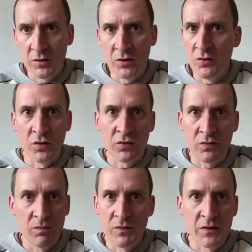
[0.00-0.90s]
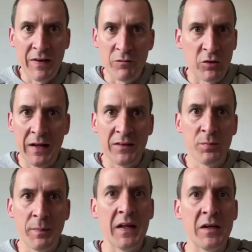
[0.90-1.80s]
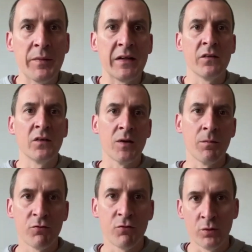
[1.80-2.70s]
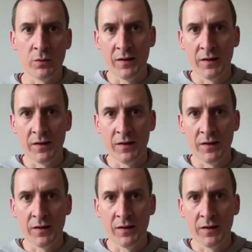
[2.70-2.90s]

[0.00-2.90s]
You haven't had to spend any money on that's come through.